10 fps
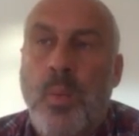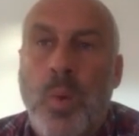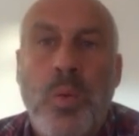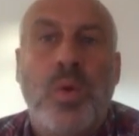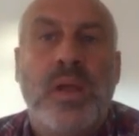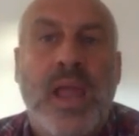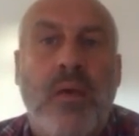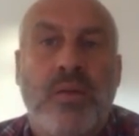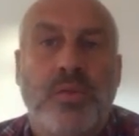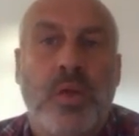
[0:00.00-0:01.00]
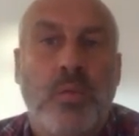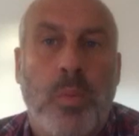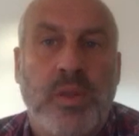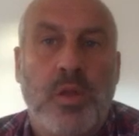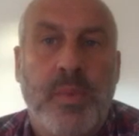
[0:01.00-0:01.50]
We will carry on doing
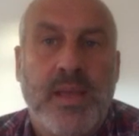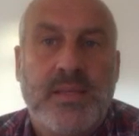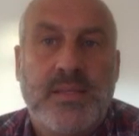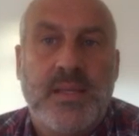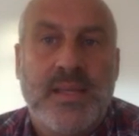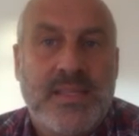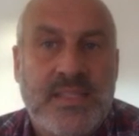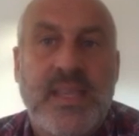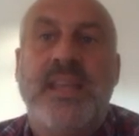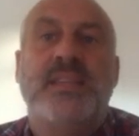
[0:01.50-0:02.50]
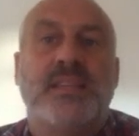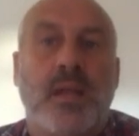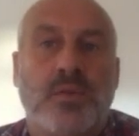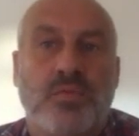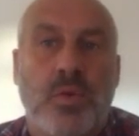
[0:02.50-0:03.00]
what we do best, sticking to
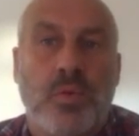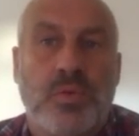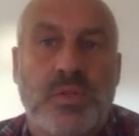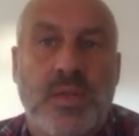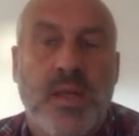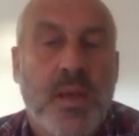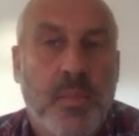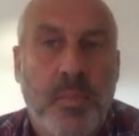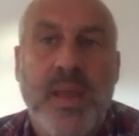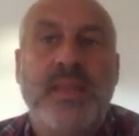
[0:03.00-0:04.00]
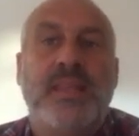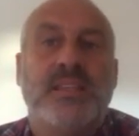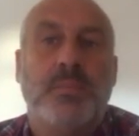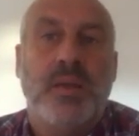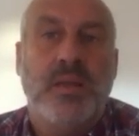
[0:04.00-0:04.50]
those rules, being
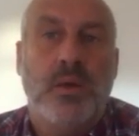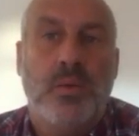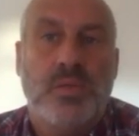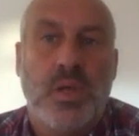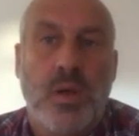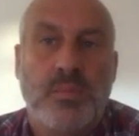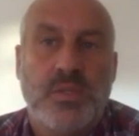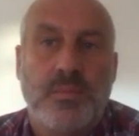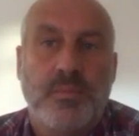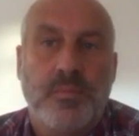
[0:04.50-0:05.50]
disciplined at all times.